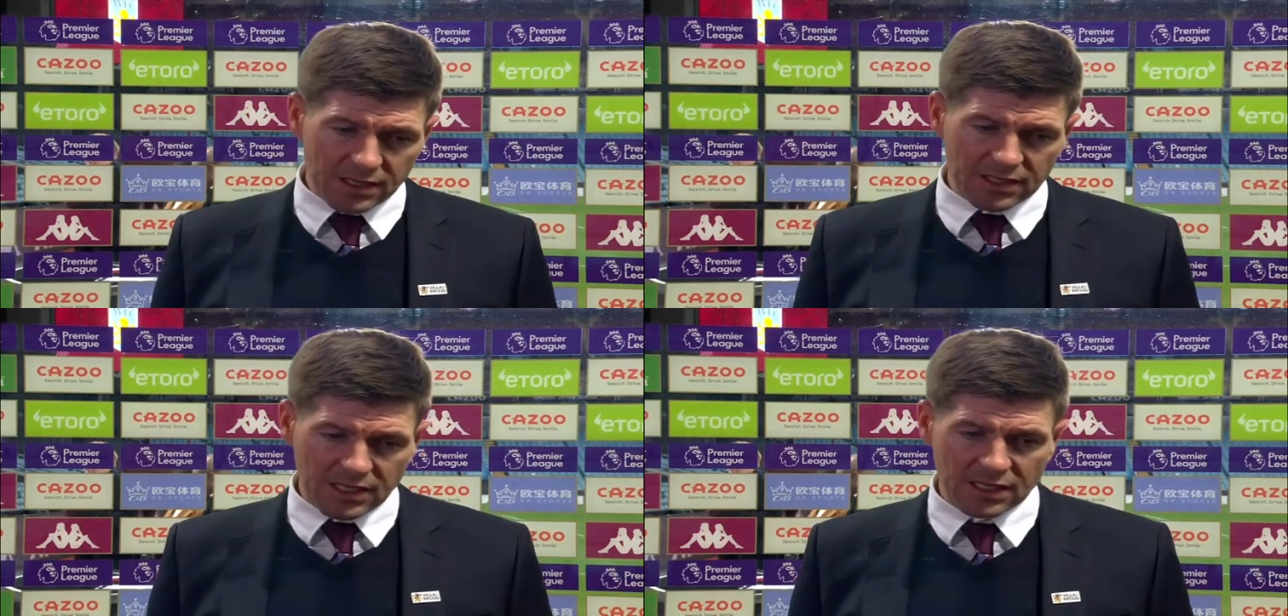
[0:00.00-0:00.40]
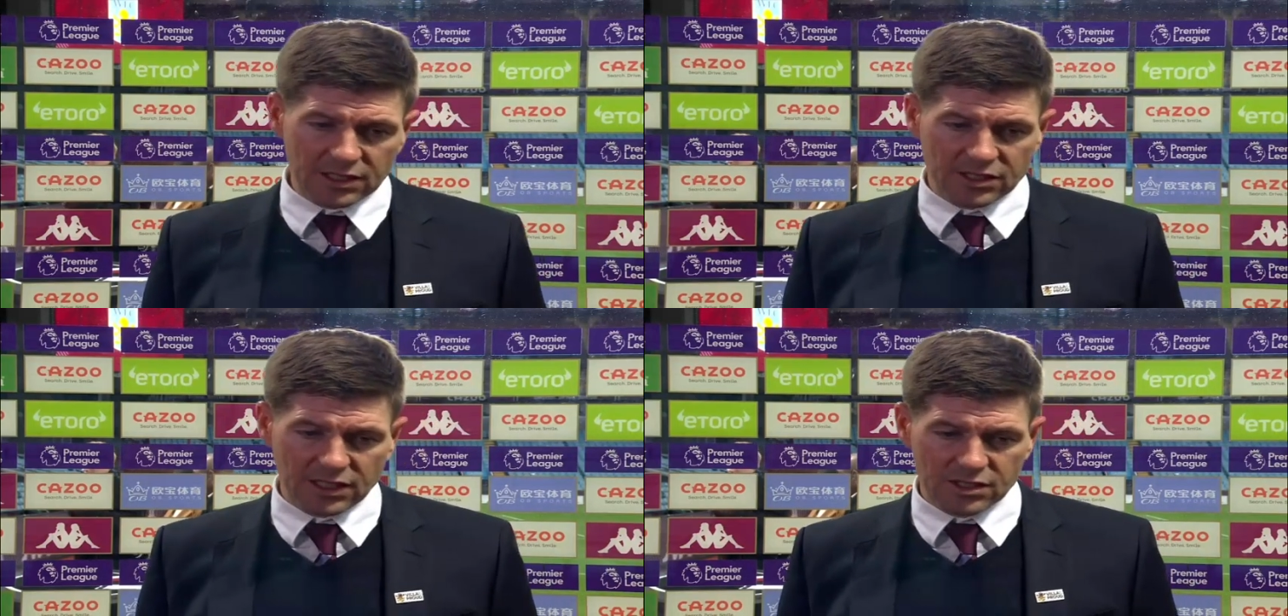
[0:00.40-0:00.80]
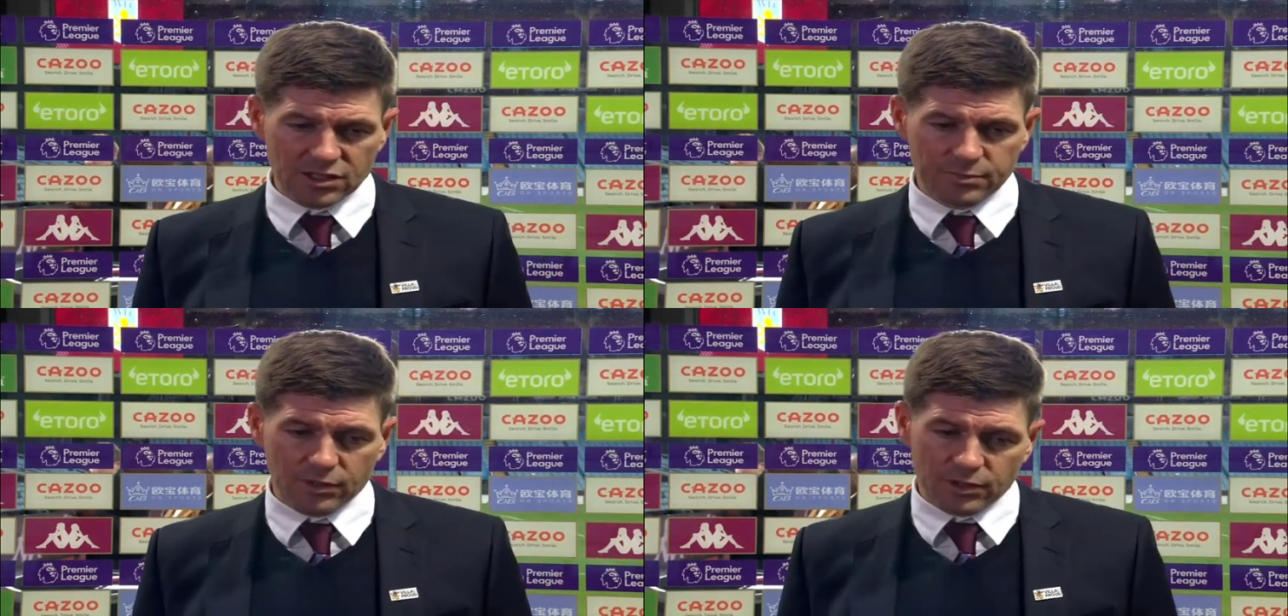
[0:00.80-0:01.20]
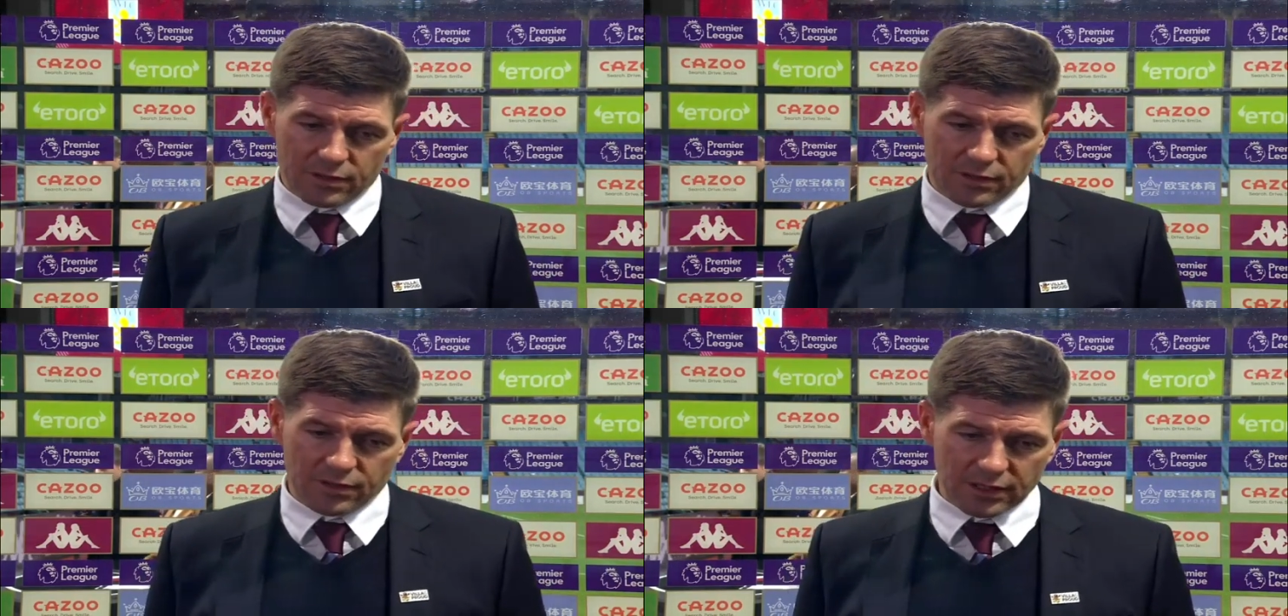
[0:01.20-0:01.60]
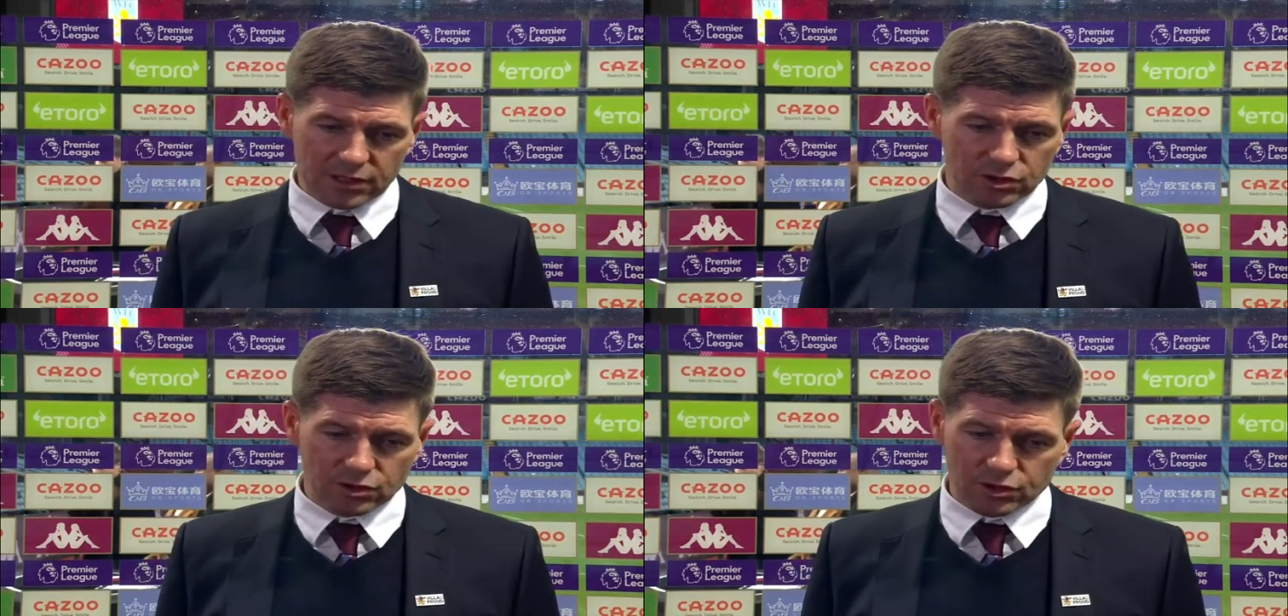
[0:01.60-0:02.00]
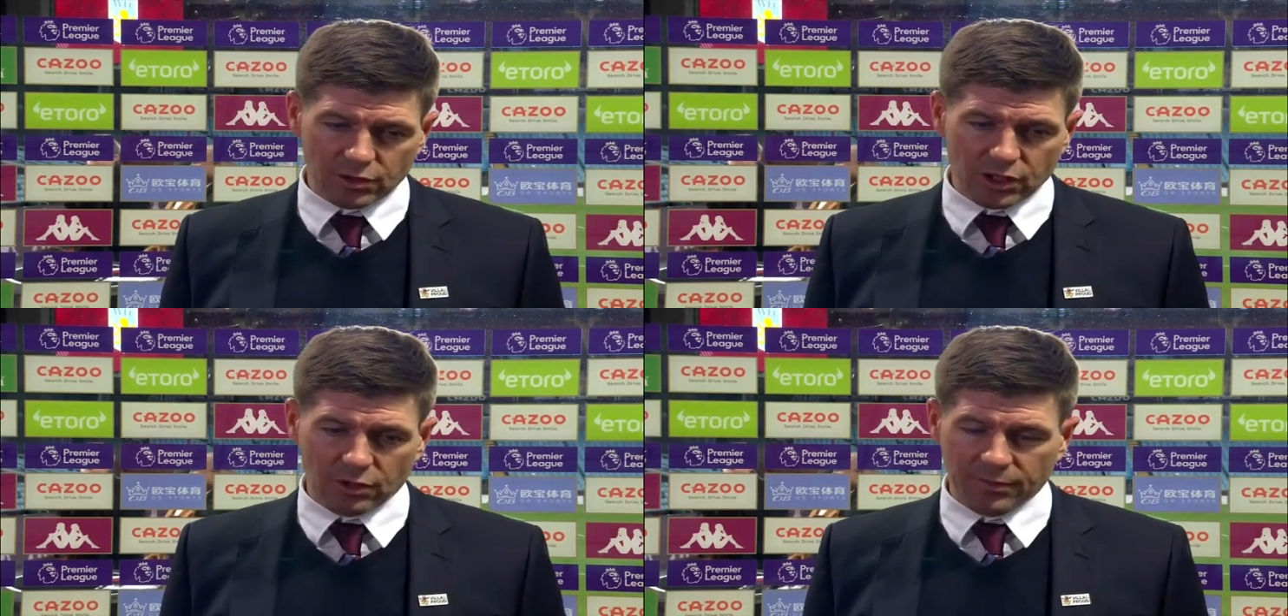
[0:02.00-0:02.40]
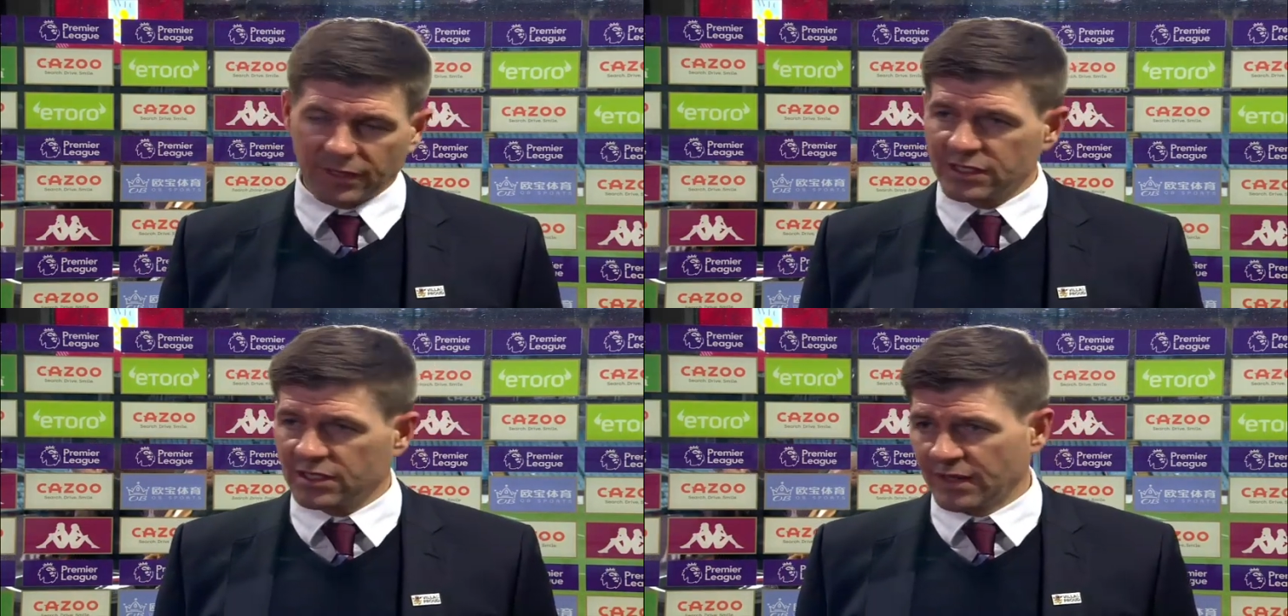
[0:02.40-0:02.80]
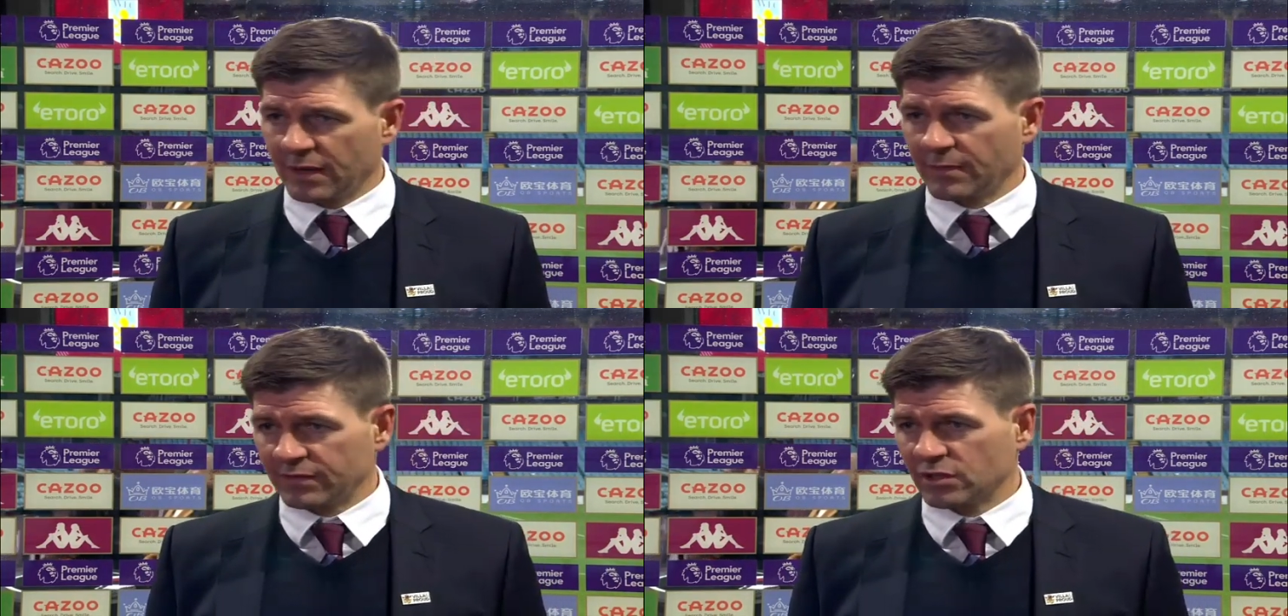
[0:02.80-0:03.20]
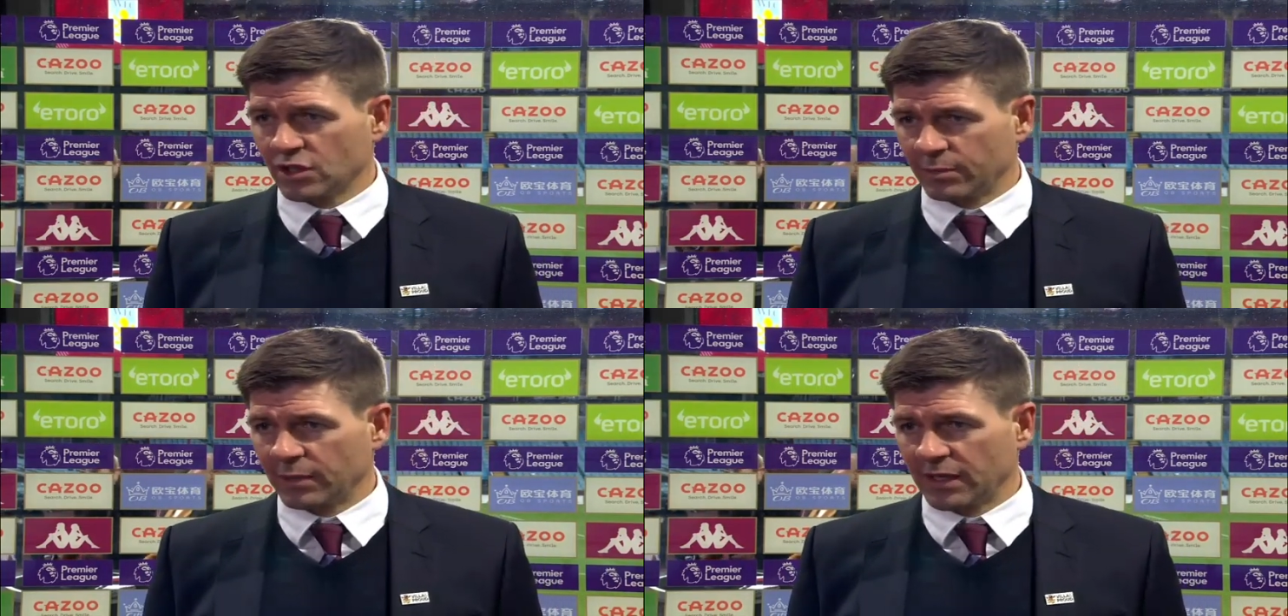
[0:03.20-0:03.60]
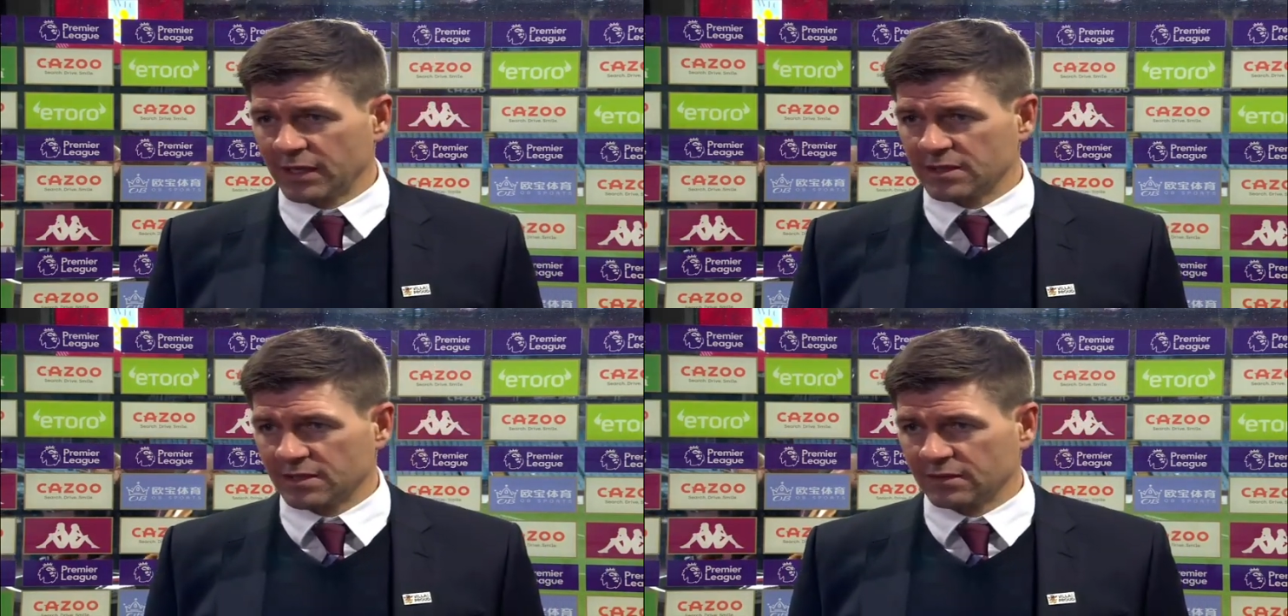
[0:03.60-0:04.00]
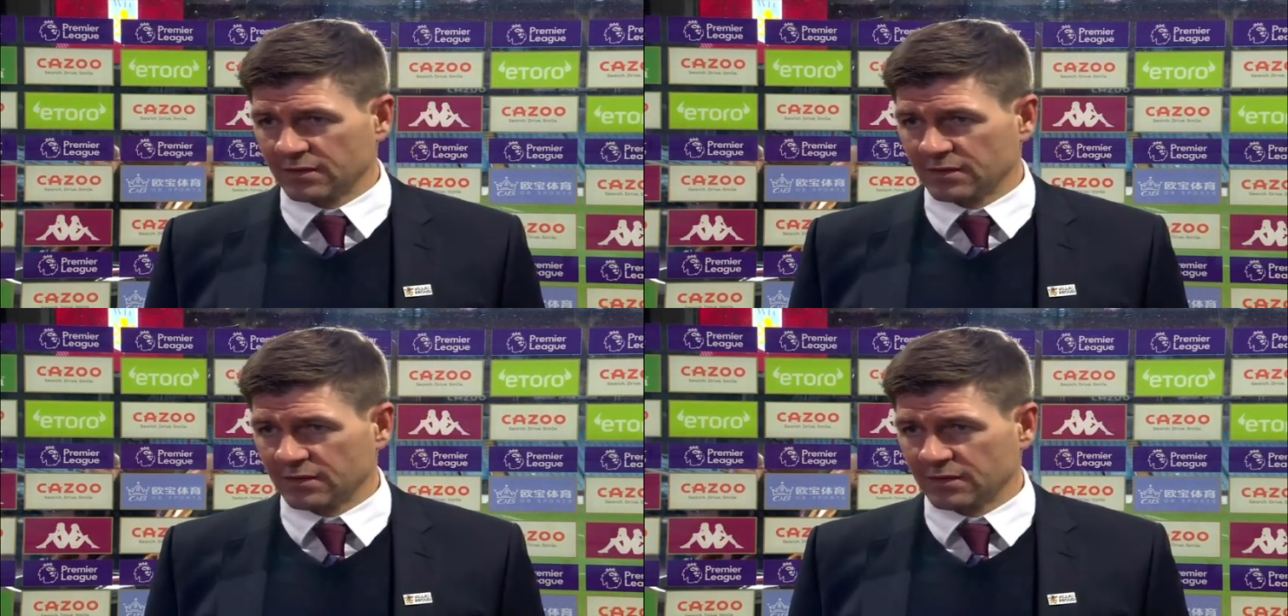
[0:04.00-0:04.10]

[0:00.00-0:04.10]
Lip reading: maybe in the early stages, but you know, that's also a combination of them having top players